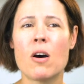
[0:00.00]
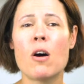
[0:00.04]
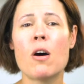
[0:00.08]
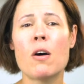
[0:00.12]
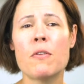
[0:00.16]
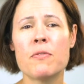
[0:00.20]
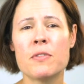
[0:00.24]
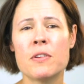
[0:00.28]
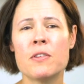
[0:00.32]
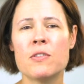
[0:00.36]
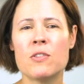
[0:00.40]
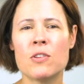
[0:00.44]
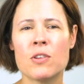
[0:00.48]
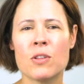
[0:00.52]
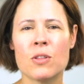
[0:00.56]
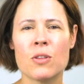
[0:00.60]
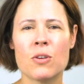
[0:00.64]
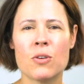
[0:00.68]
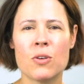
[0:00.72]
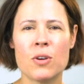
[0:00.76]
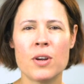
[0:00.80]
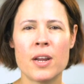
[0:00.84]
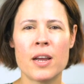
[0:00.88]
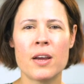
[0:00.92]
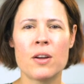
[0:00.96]
often to
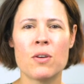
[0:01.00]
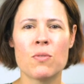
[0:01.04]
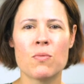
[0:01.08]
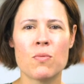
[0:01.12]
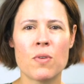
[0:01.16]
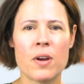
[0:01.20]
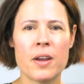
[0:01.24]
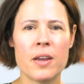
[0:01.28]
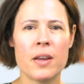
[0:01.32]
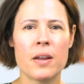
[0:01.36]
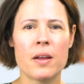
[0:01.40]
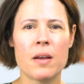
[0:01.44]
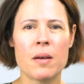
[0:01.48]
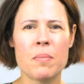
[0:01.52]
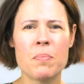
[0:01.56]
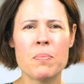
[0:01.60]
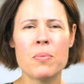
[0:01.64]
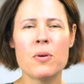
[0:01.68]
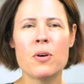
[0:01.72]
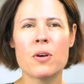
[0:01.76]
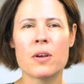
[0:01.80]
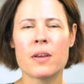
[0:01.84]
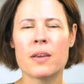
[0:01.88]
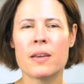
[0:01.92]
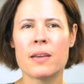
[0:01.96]
learn how to write a
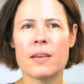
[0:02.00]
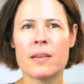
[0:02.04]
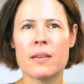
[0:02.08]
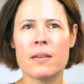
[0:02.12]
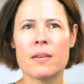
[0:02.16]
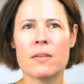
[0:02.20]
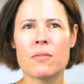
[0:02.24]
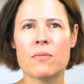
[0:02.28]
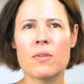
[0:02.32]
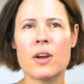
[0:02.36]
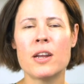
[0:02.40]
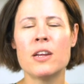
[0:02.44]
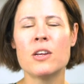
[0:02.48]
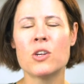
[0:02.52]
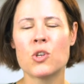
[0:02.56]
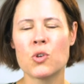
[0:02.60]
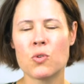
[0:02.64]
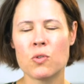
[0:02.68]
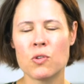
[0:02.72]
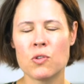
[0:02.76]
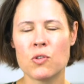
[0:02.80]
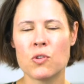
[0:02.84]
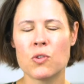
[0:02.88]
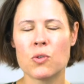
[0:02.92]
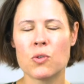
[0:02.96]
book, writing a short